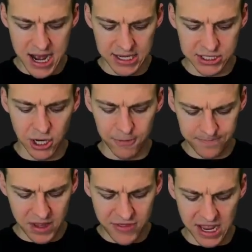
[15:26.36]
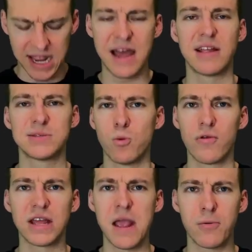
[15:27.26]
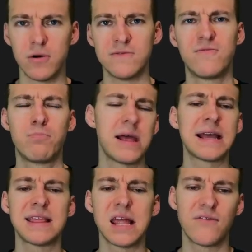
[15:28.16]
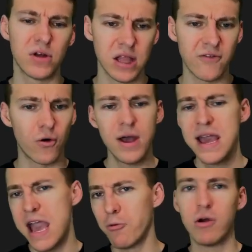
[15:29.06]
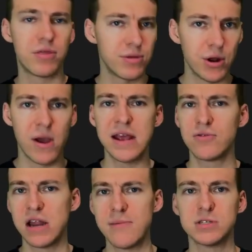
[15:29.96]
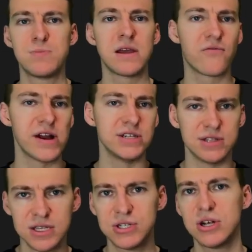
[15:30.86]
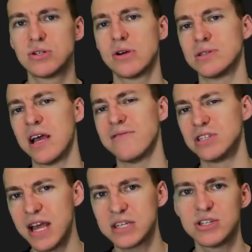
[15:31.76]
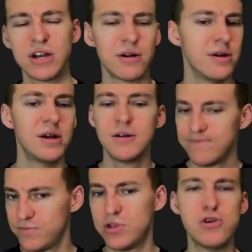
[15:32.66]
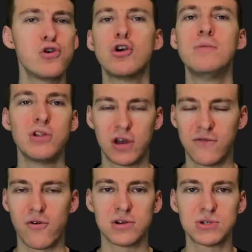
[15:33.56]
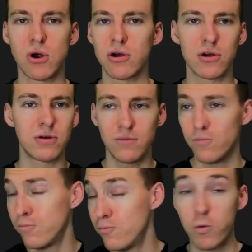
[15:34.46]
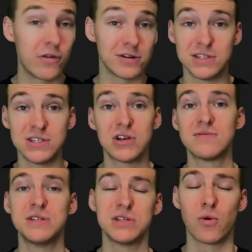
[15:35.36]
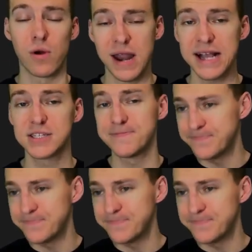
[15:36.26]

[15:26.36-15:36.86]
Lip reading: So I think a guy that's more than capable of playing at the NFL level. And with, Adrian Amos being a free agent this year, Darnell Savage next year, you could be looking for a starter, whether it's this offseason or next.